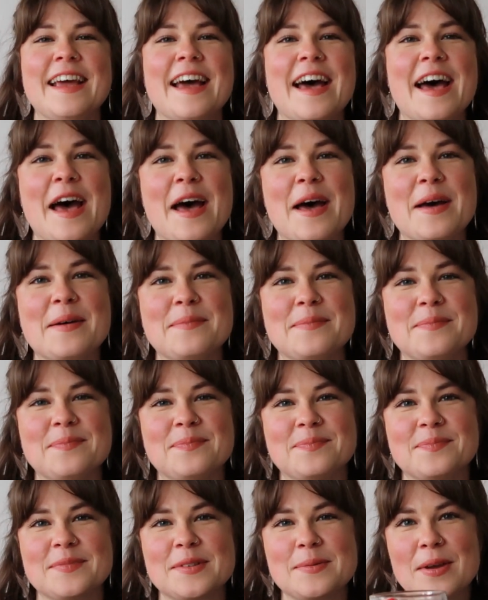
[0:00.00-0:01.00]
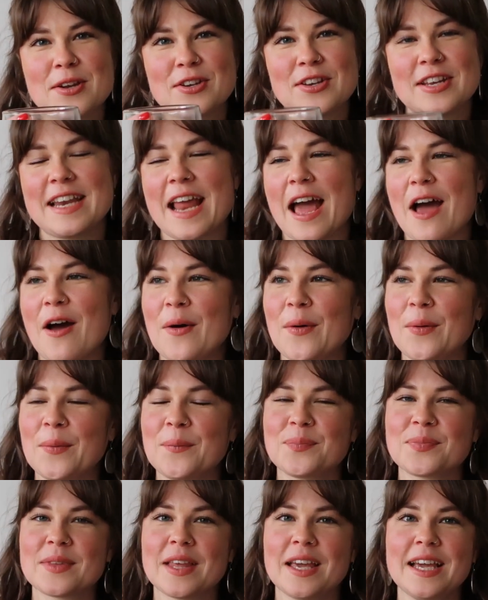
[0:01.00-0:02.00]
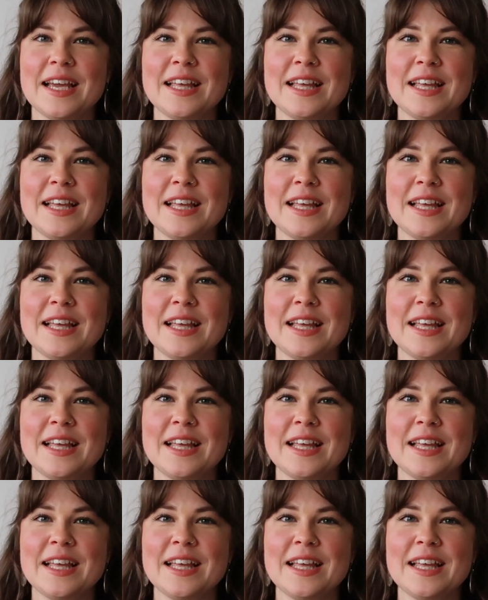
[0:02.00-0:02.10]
especially now